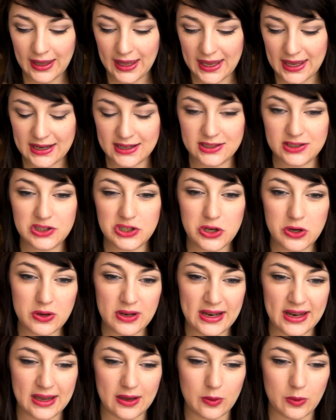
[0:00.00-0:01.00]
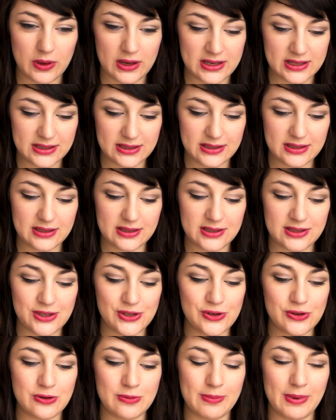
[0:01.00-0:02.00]
It is too liquid
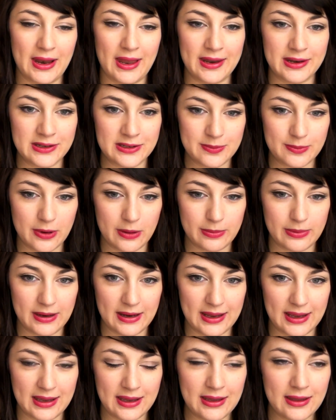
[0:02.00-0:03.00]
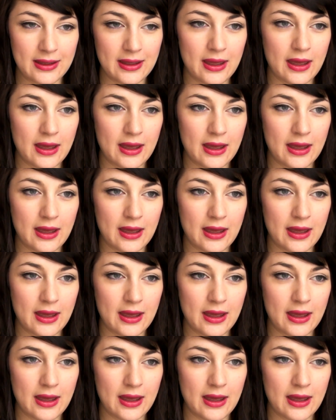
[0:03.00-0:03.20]
to blend properly,